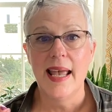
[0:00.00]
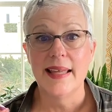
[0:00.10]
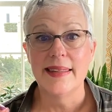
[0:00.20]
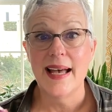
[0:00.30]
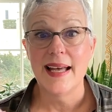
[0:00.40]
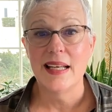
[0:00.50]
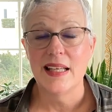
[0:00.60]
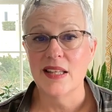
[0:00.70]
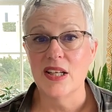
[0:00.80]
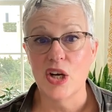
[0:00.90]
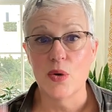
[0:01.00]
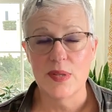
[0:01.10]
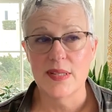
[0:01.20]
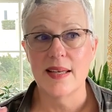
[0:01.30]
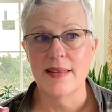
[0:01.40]
and that in the
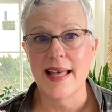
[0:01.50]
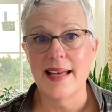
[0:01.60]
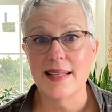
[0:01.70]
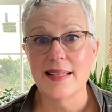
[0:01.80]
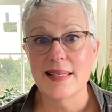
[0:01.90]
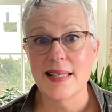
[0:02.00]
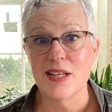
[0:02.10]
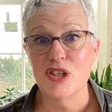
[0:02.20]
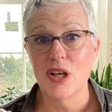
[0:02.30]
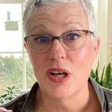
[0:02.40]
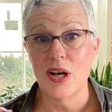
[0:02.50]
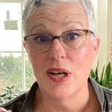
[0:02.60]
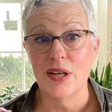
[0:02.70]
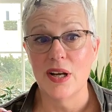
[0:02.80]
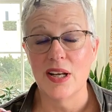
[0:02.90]
notes. And that is that
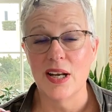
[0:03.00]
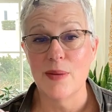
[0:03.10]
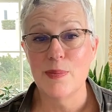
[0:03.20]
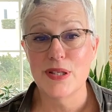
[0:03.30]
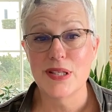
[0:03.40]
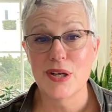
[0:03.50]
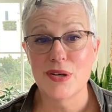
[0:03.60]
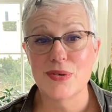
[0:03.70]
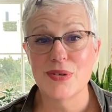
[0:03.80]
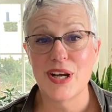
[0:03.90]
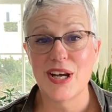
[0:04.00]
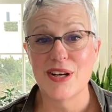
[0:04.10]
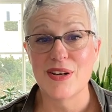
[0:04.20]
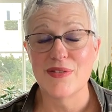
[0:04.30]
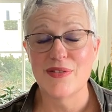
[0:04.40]
on an episode
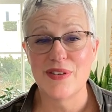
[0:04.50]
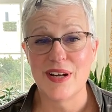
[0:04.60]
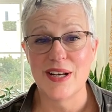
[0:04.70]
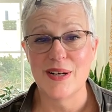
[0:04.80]
of